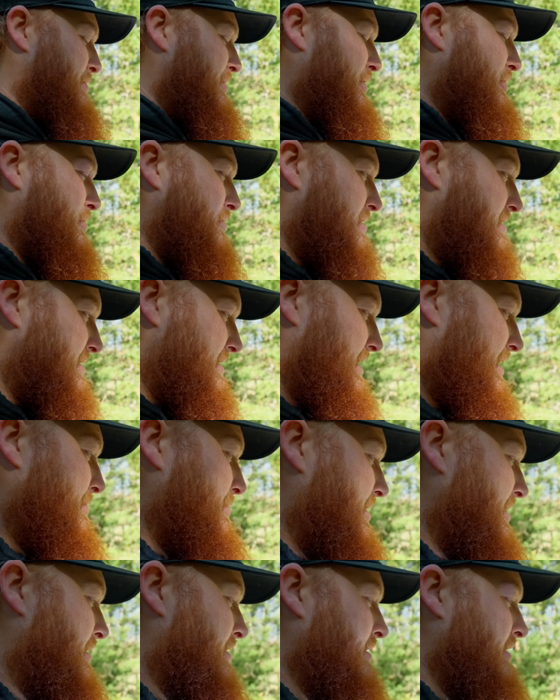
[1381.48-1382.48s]
gonna throw the
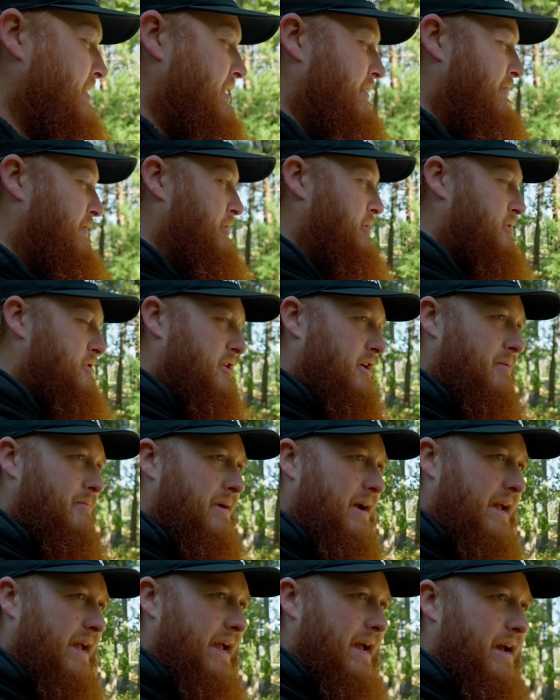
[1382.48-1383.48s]
cinnamon. Feels good in
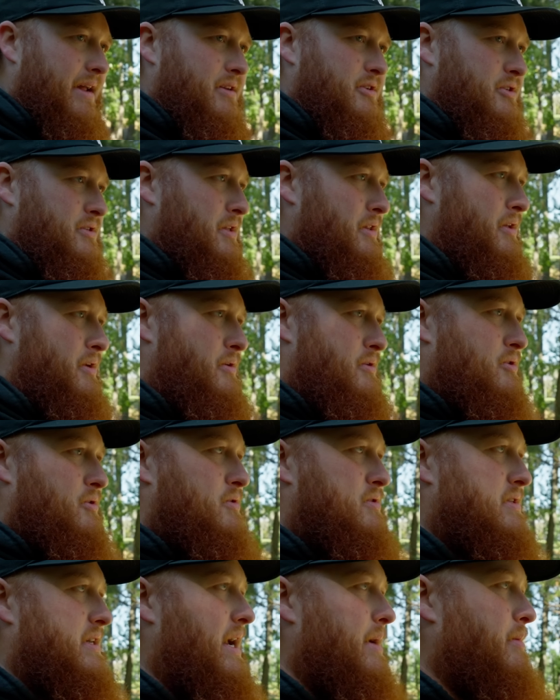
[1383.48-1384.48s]
my hand, just a little
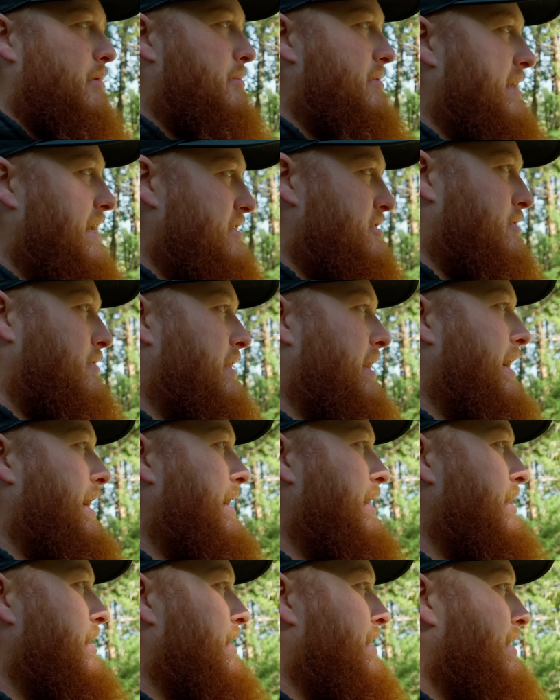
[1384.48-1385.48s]
too stable, but that's
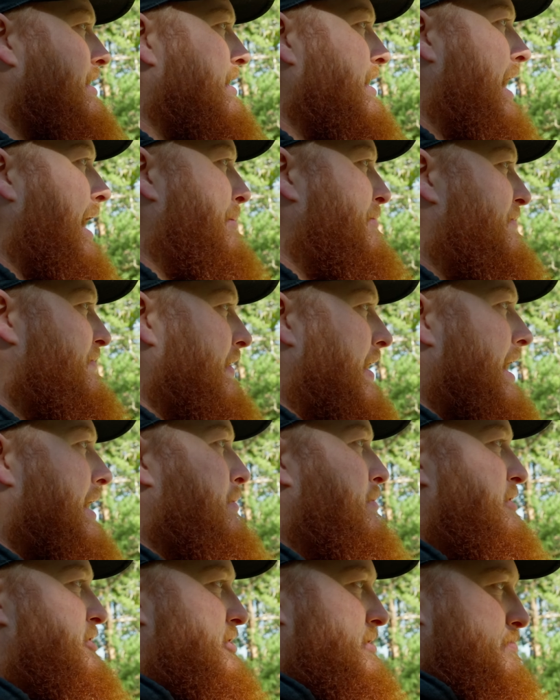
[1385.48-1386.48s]
okay. I'm
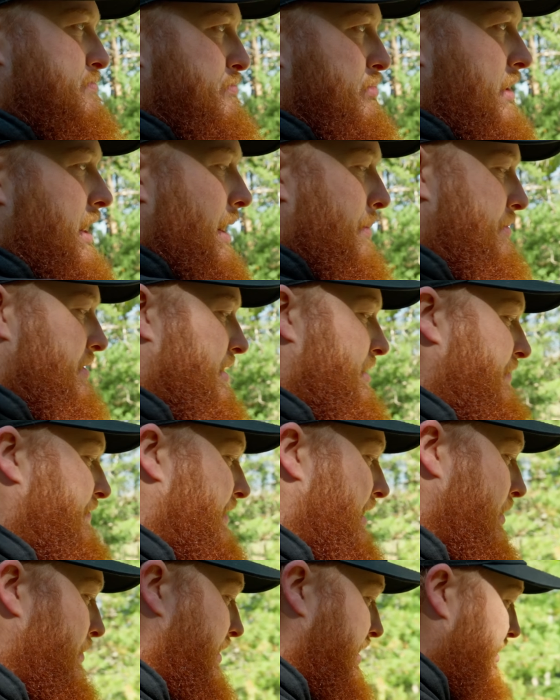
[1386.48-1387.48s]
fine with just plopping in the
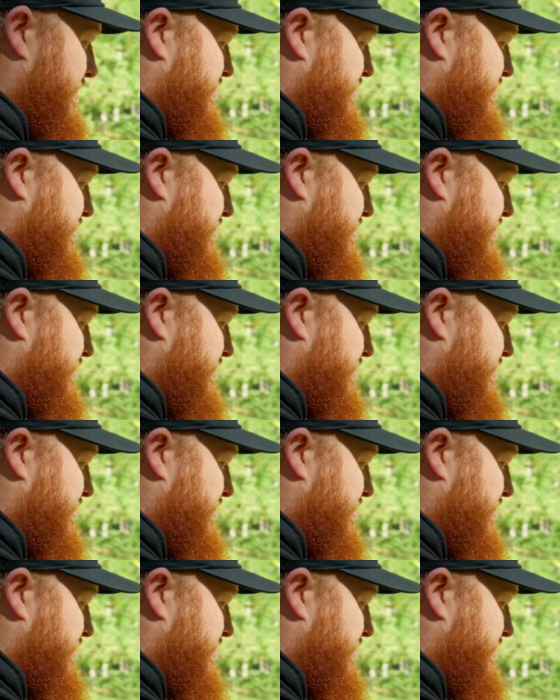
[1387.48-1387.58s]
fairway